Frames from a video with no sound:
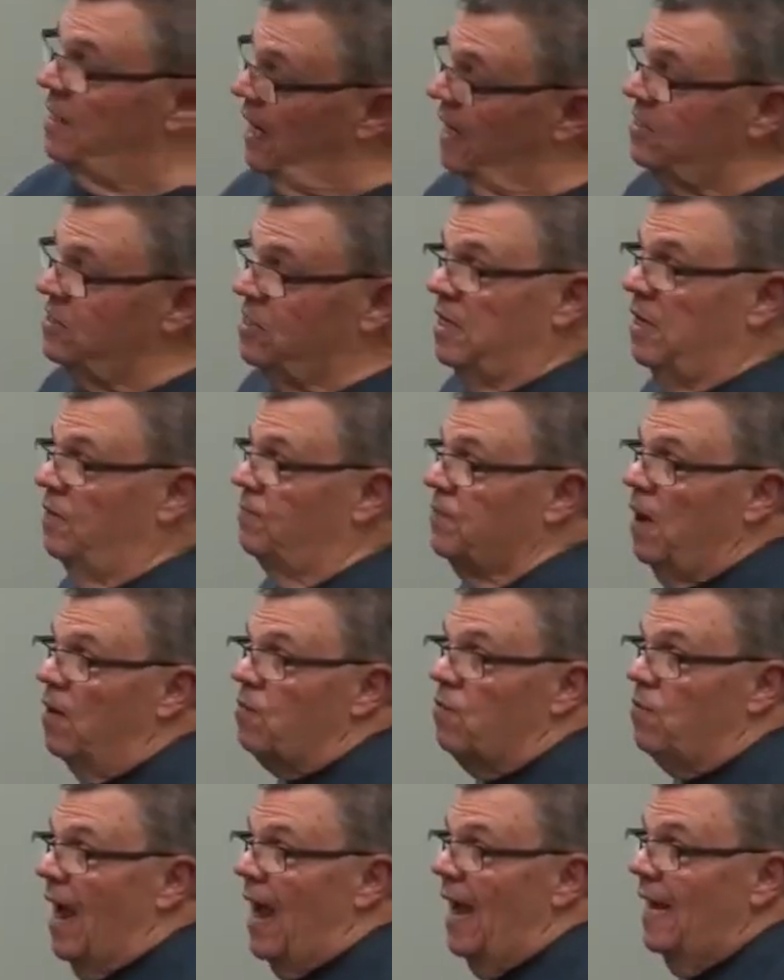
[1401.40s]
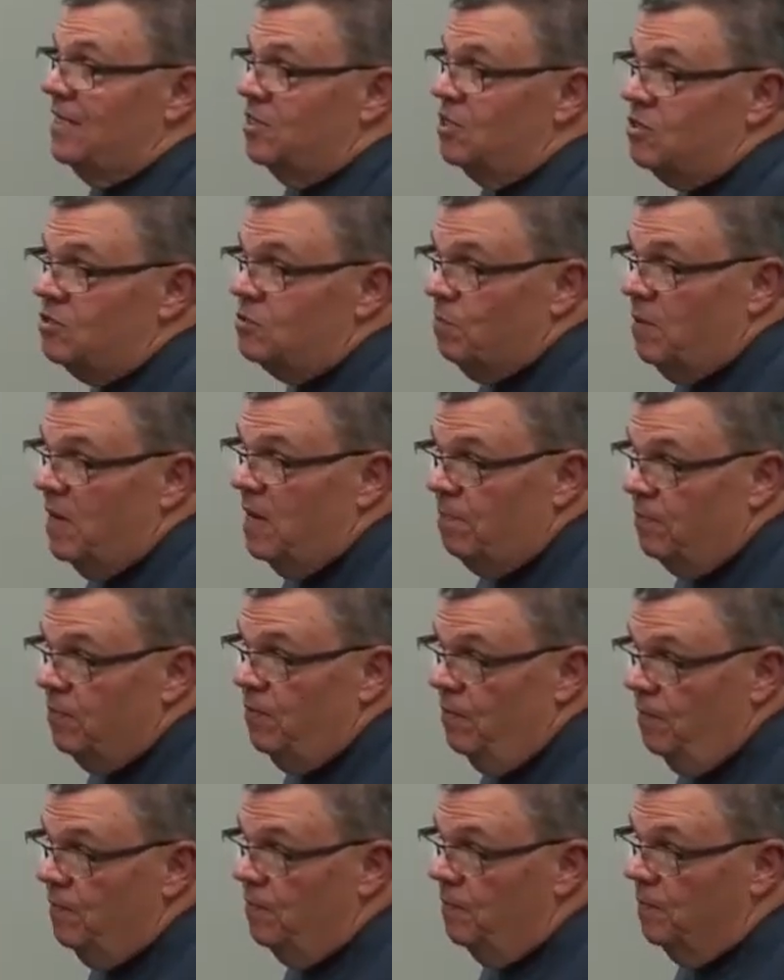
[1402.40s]
listen, if they're righteous people,
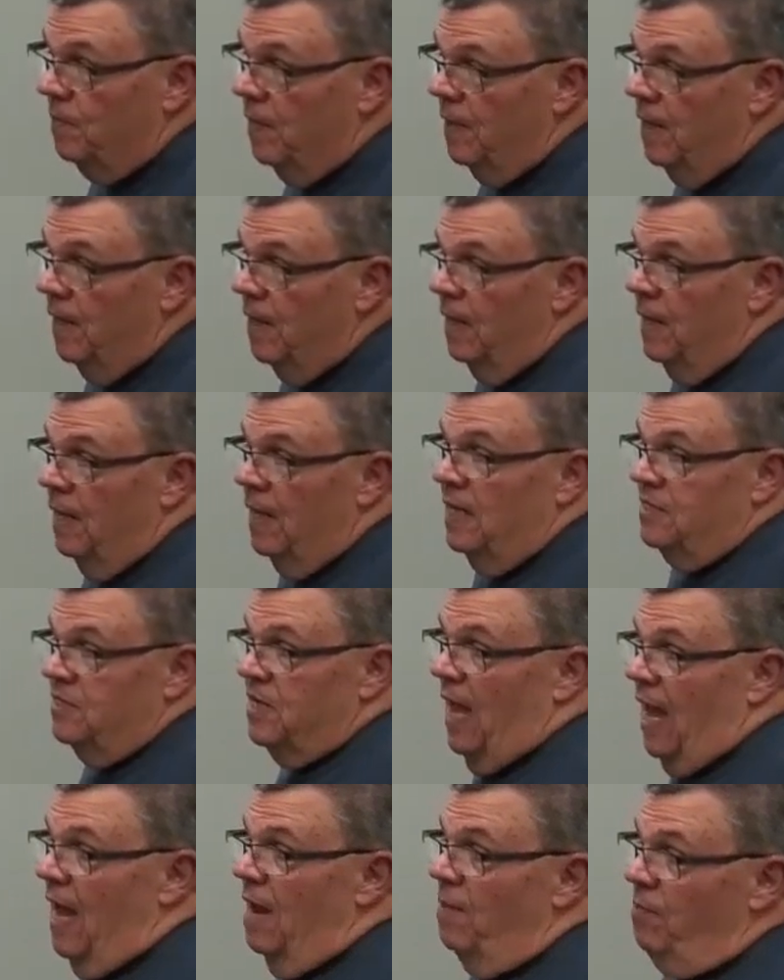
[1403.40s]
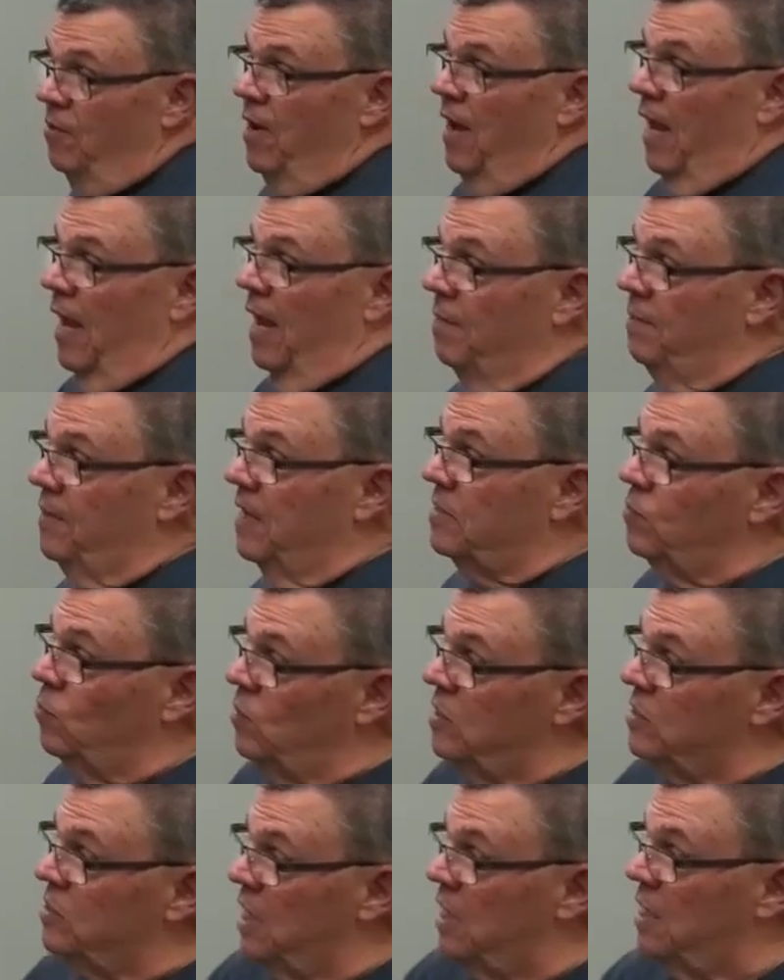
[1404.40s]
see, Abraham
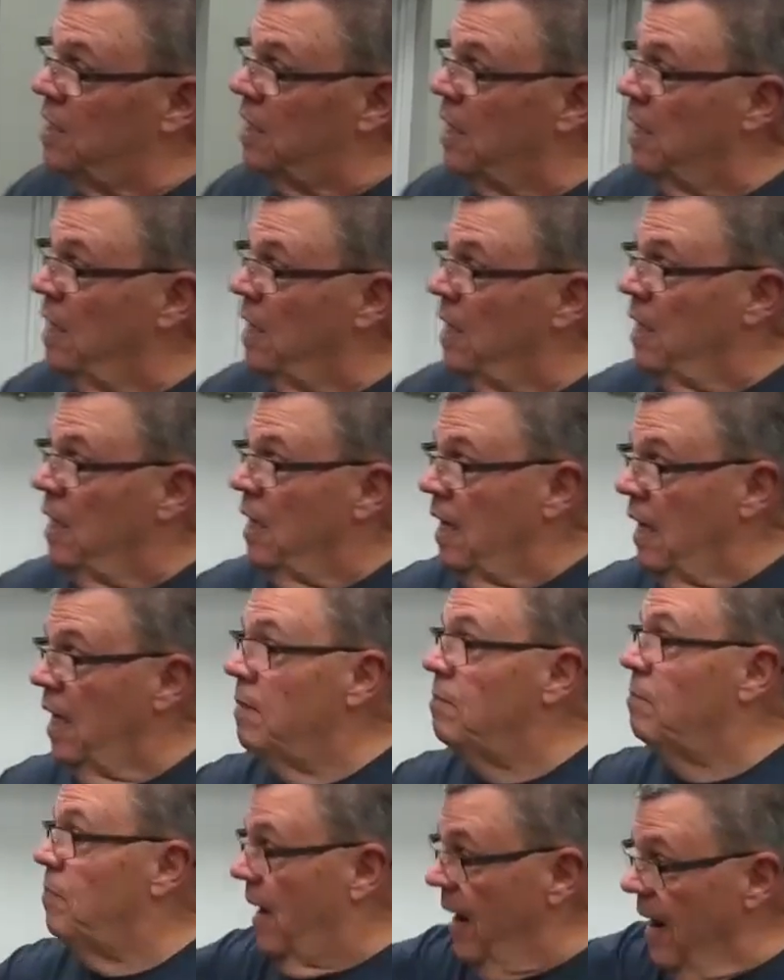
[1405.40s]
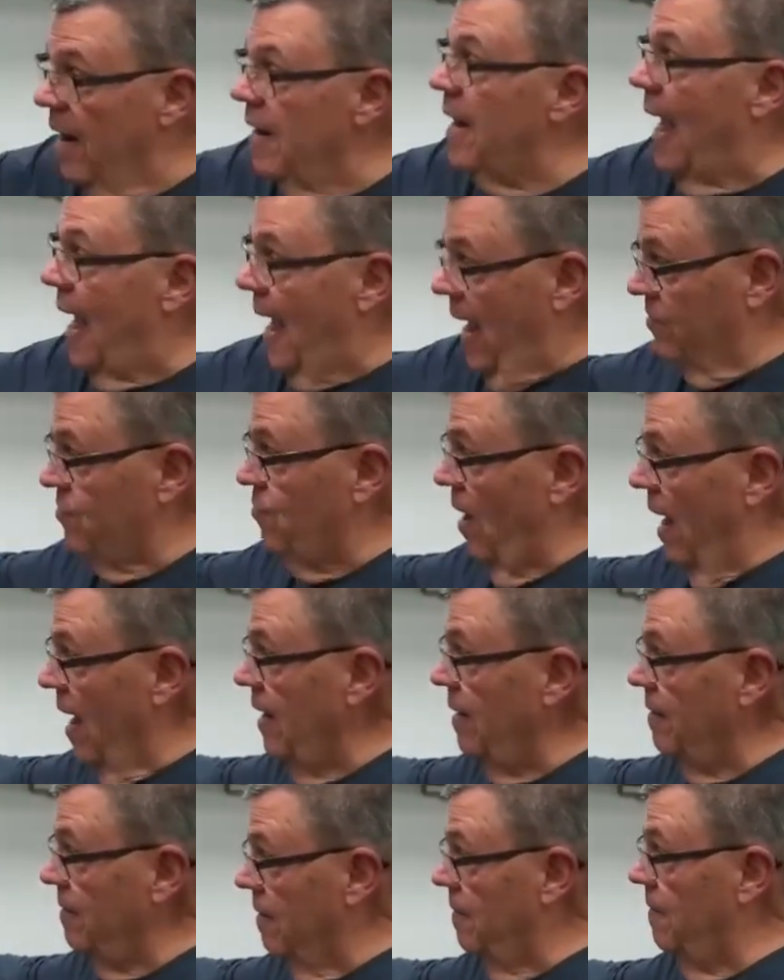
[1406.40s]
was in, in paradise, right?
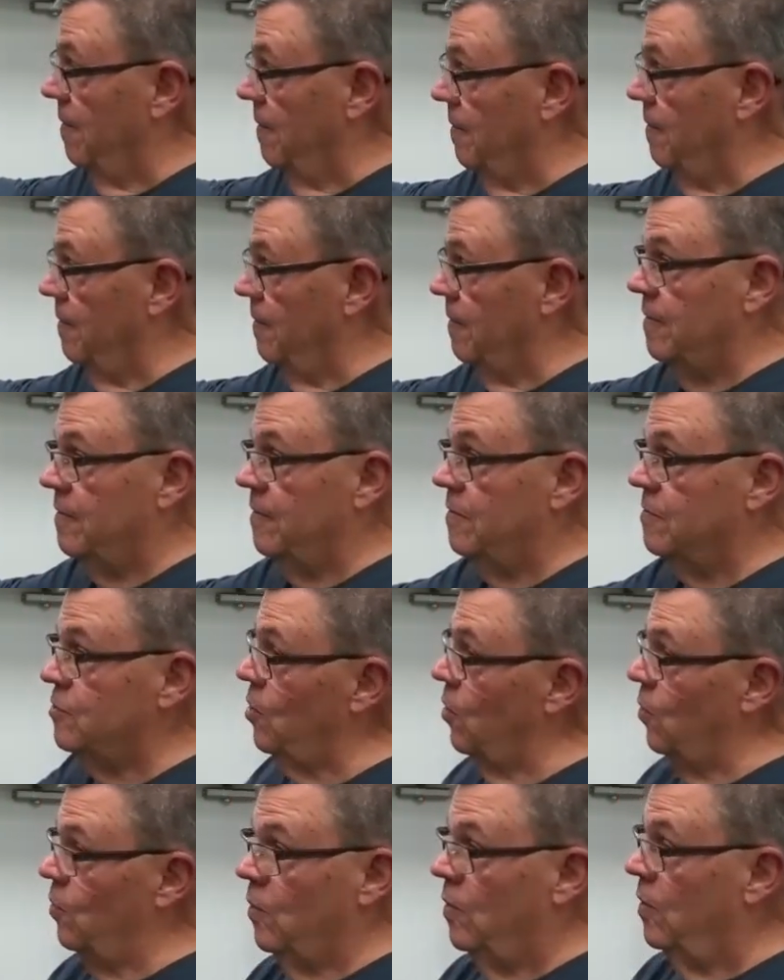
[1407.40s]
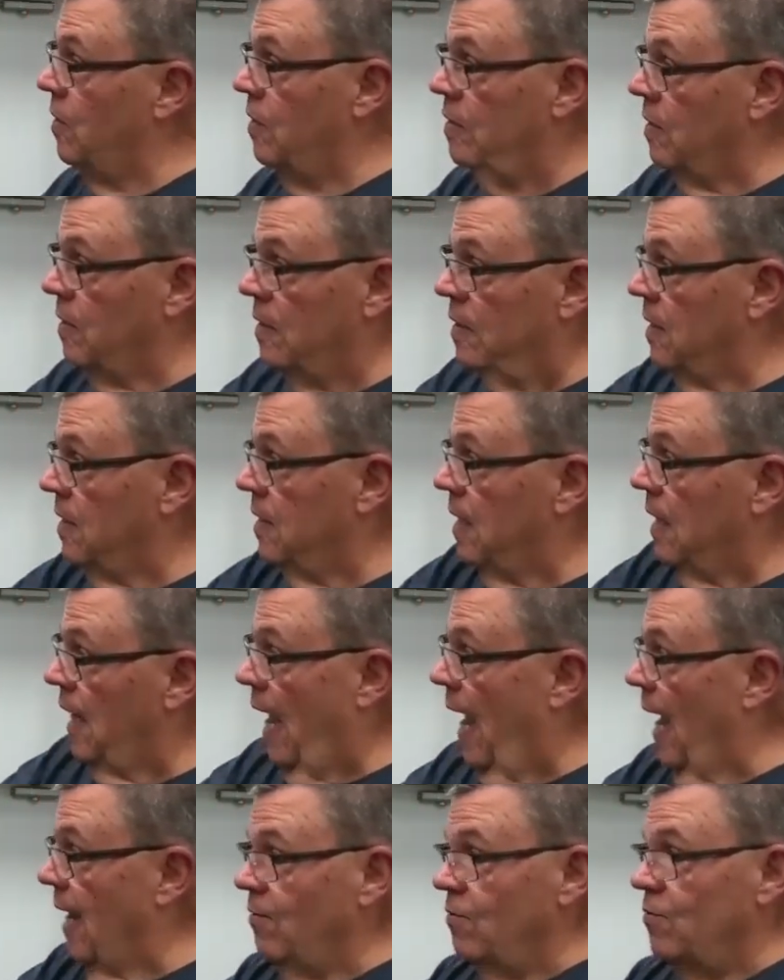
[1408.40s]
right? So
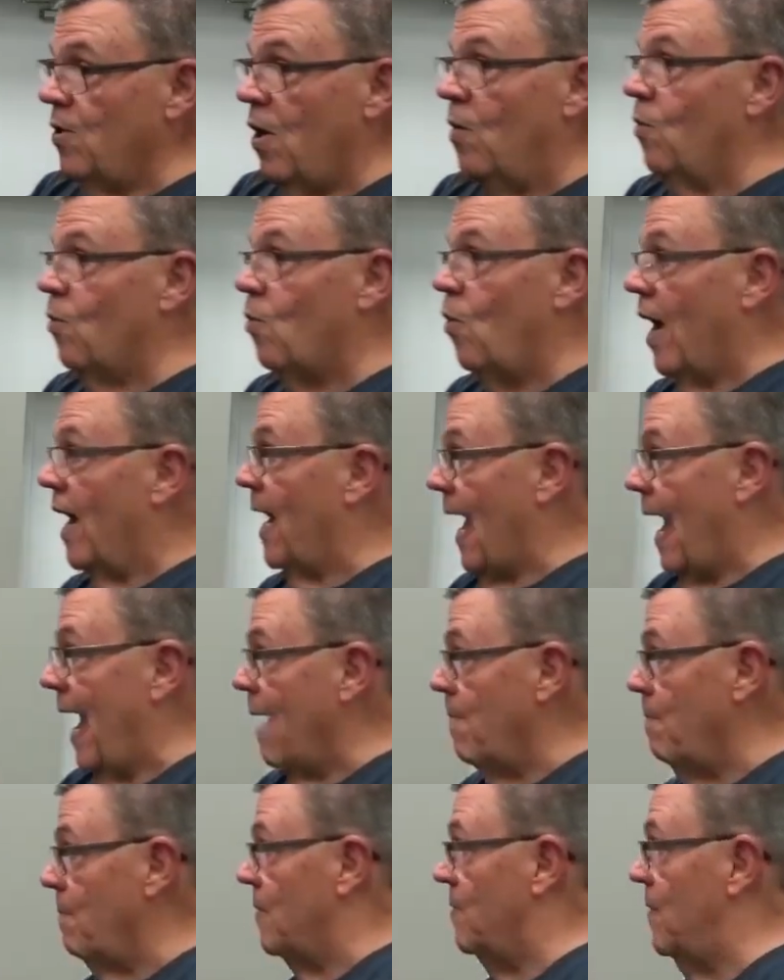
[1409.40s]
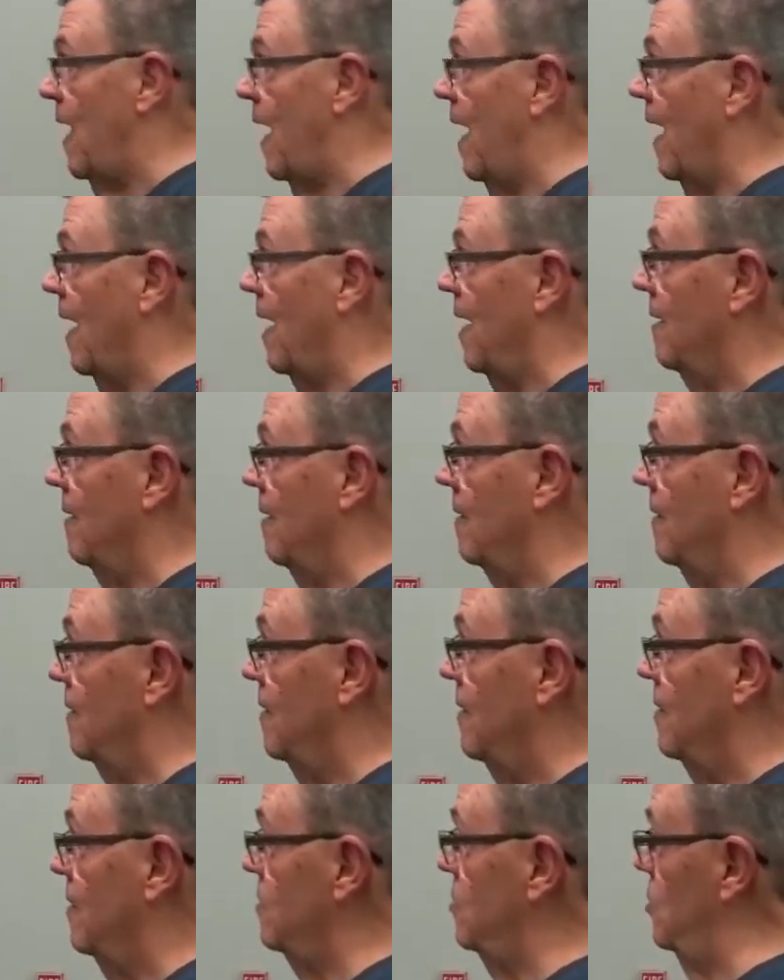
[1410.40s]
I don't know what happened there.
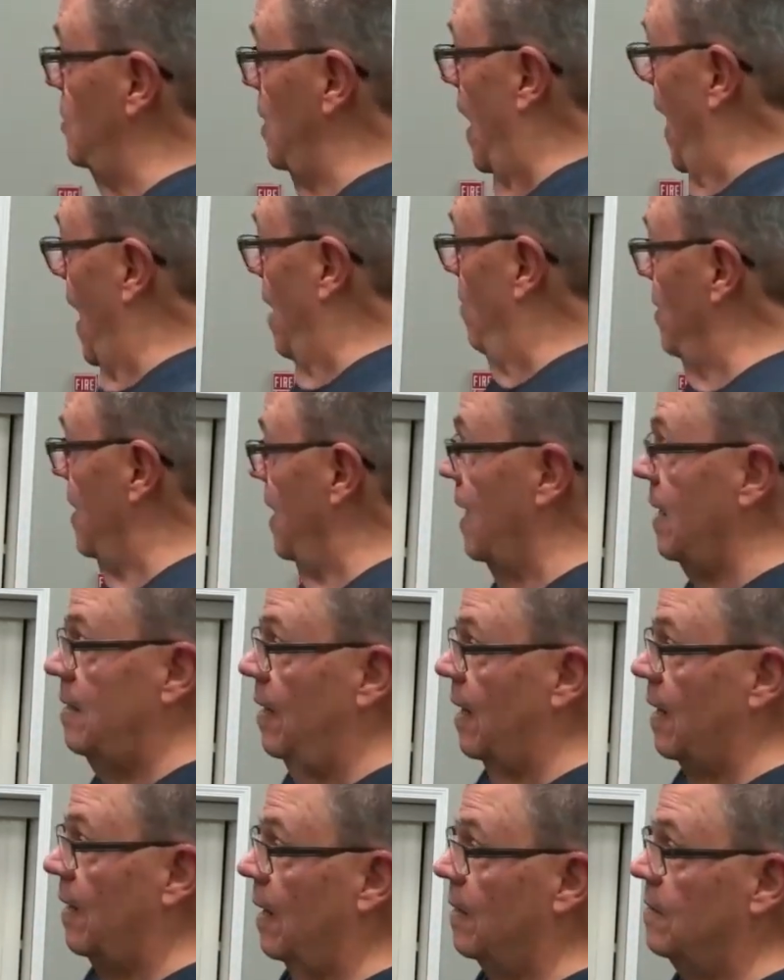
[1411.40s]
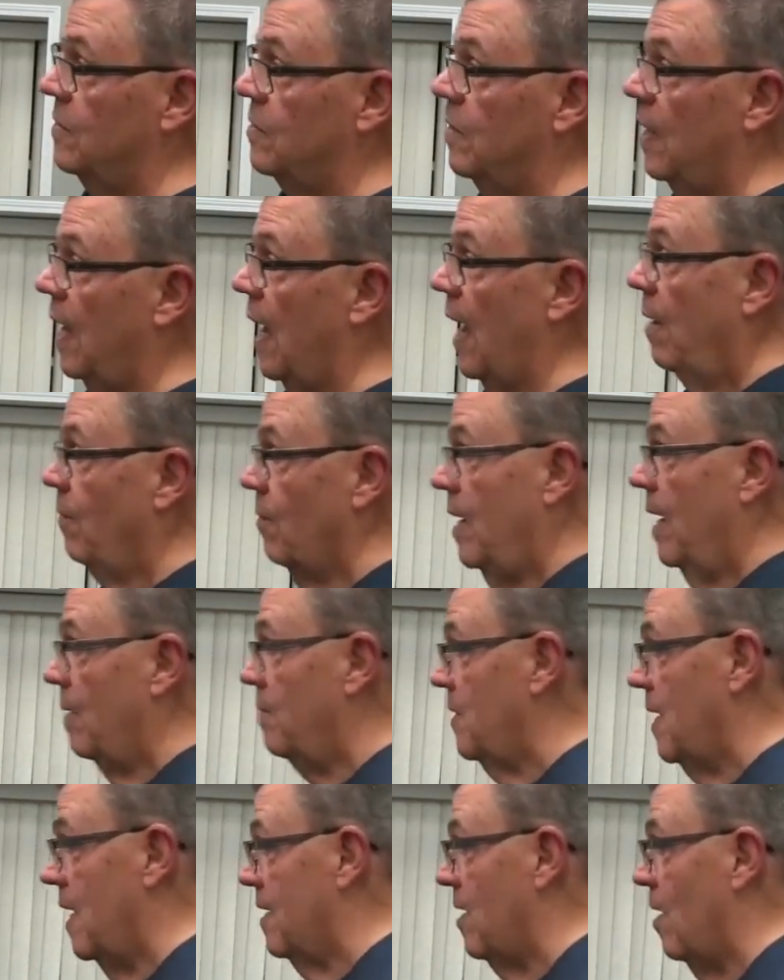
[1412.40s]
Abraham Abraham
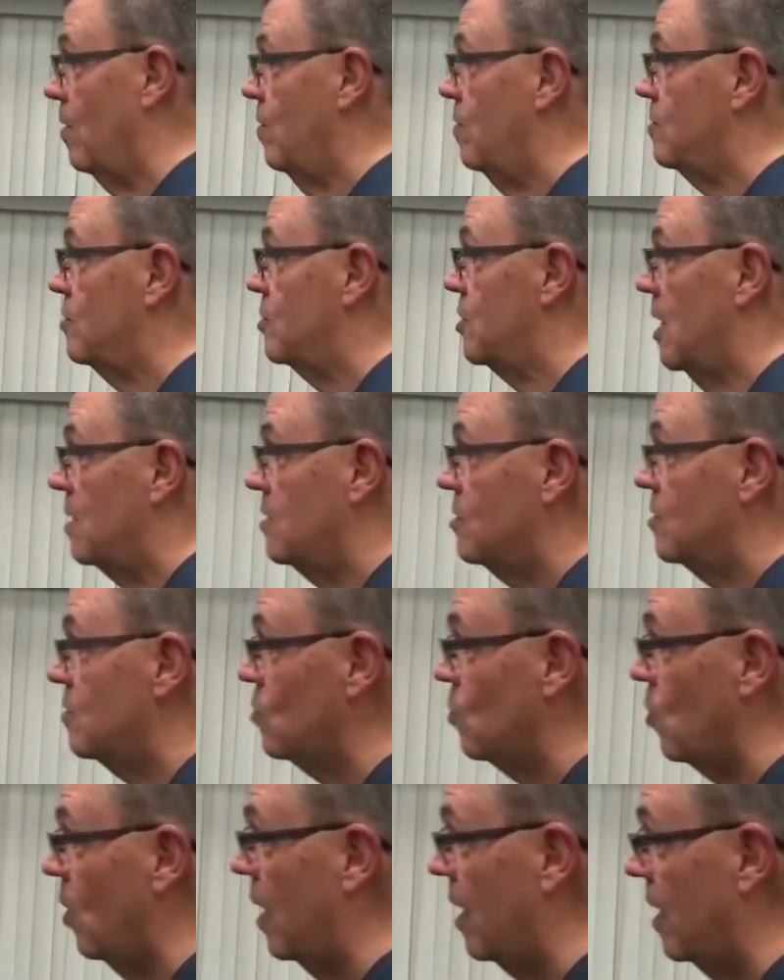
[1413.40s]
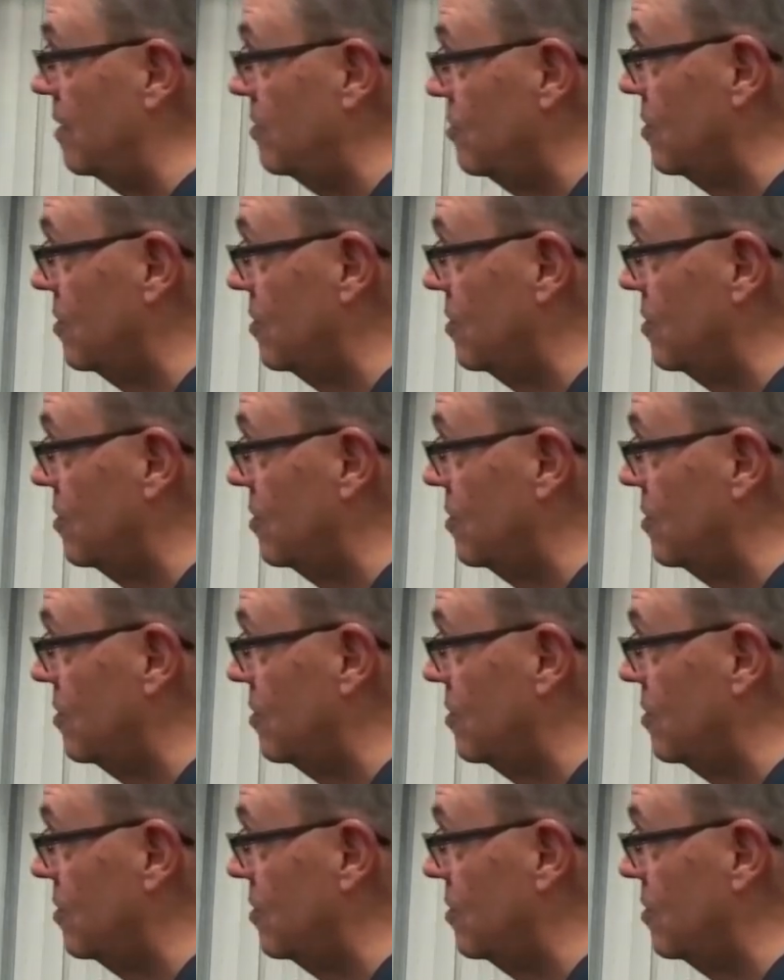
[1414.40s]
didn't know who Jesus was.